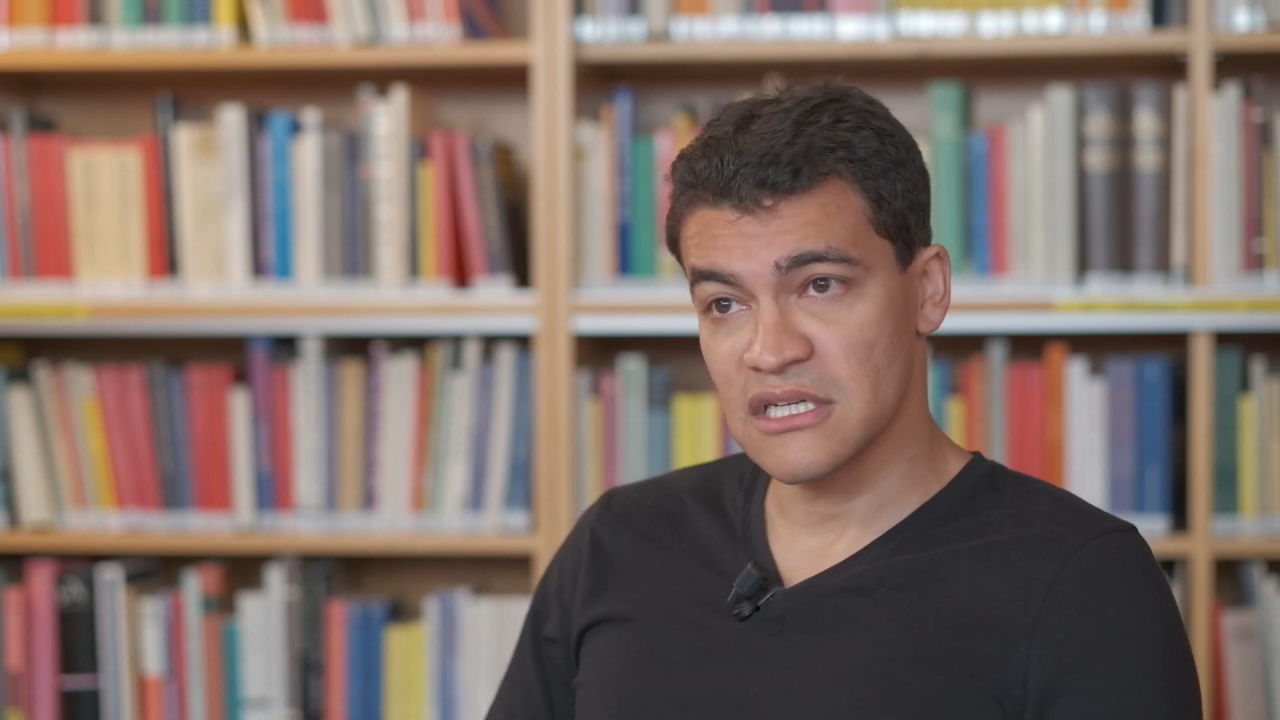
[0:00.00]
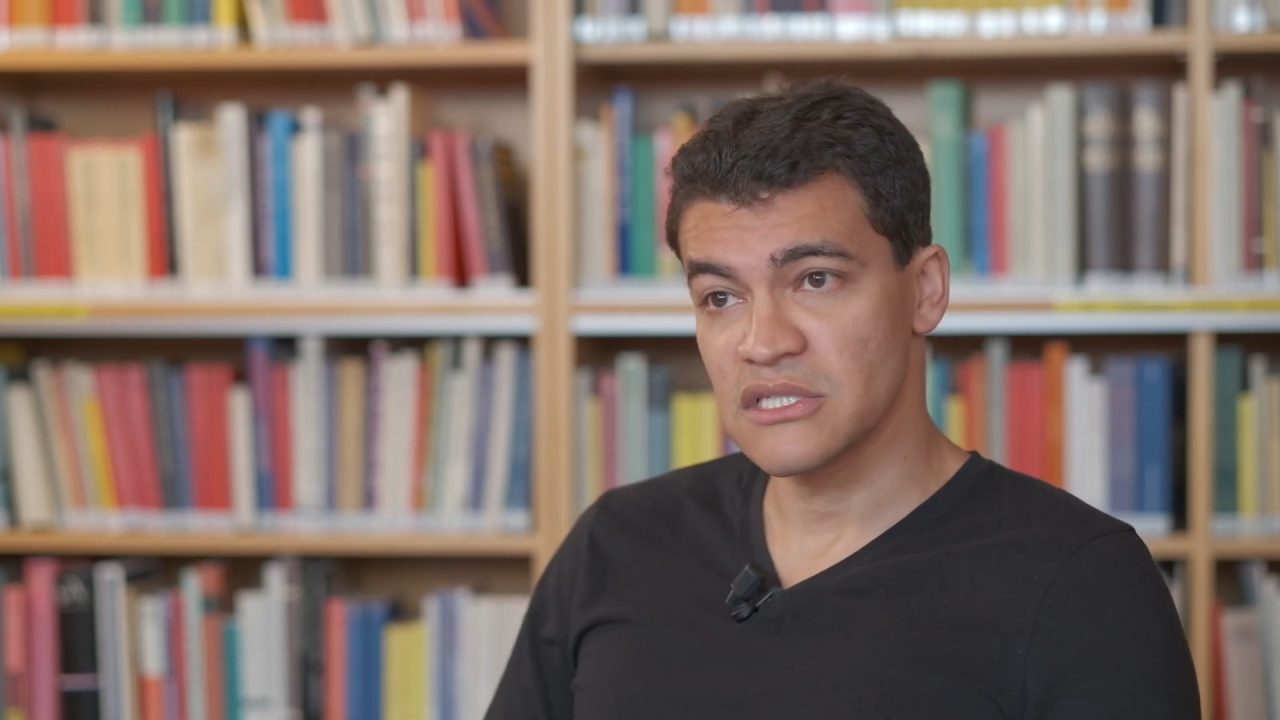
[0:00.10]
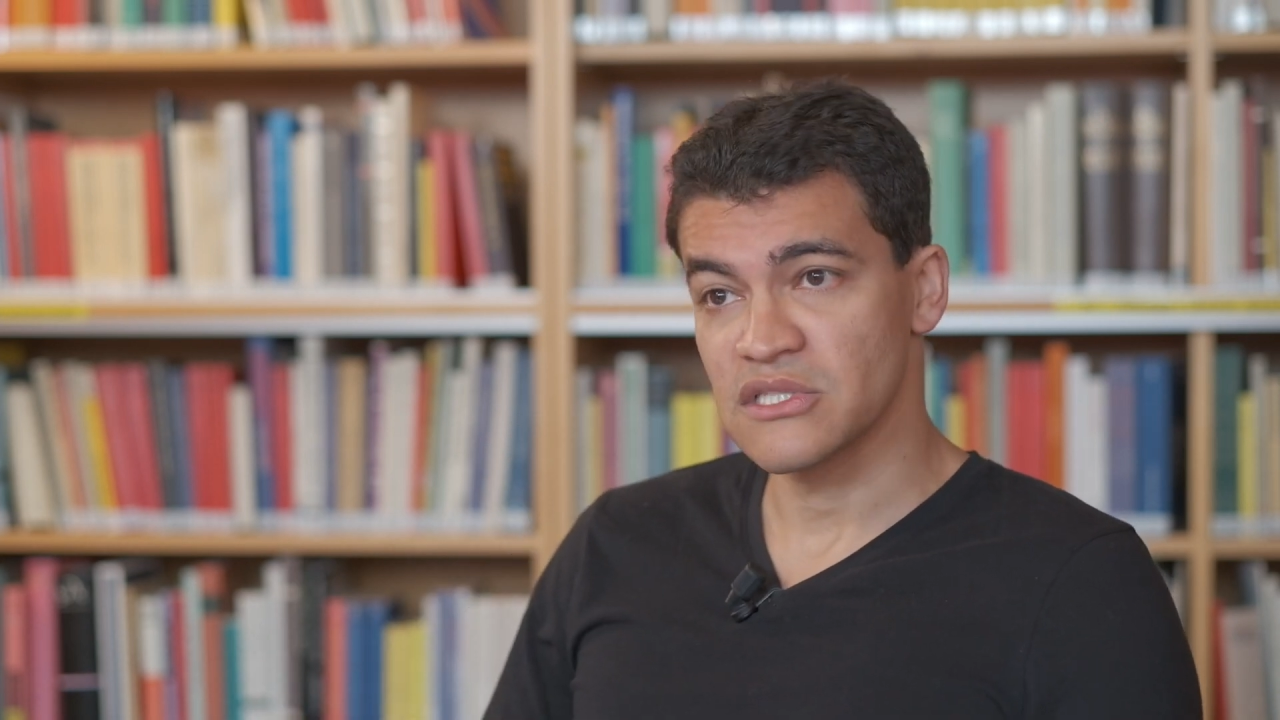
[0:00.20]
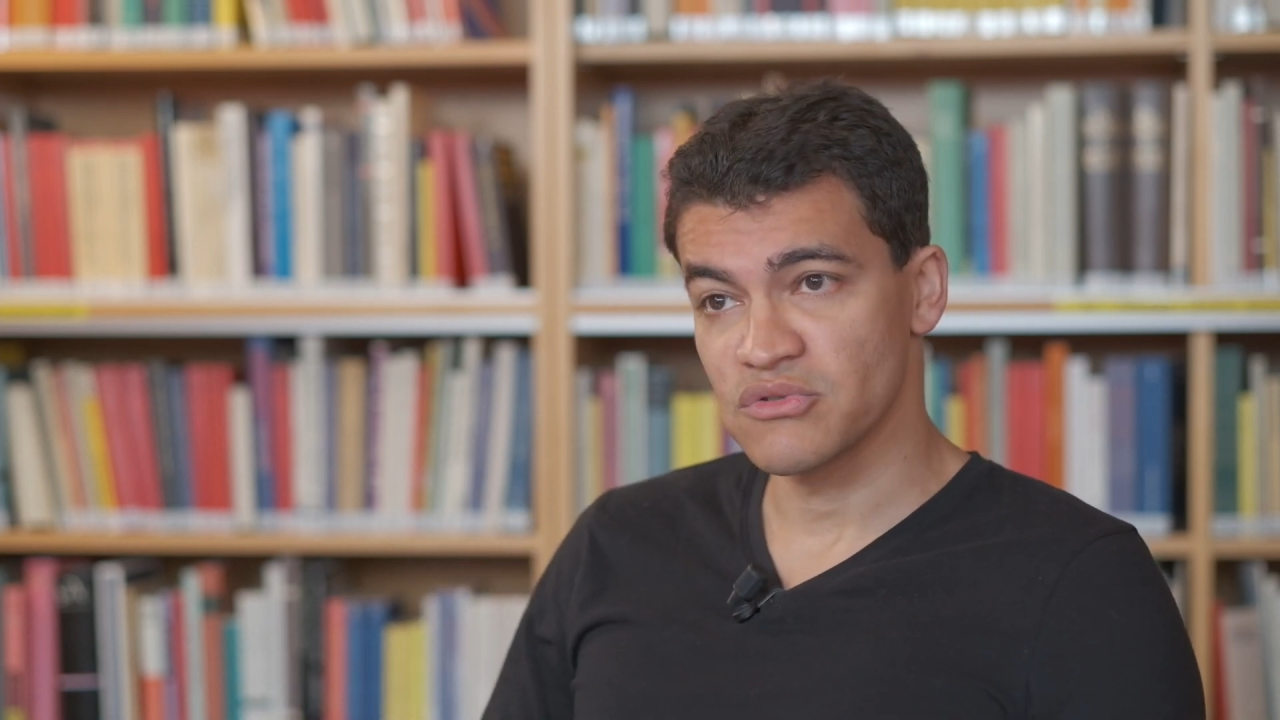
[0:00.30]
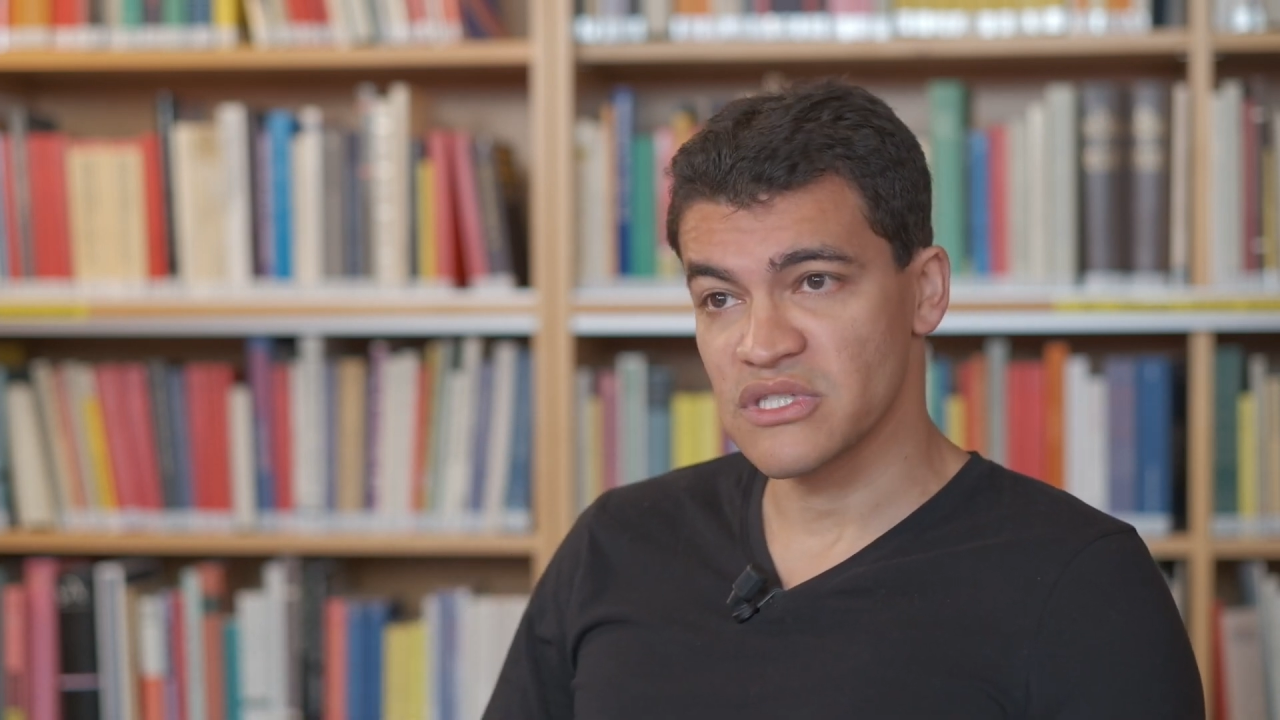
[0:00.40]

They are still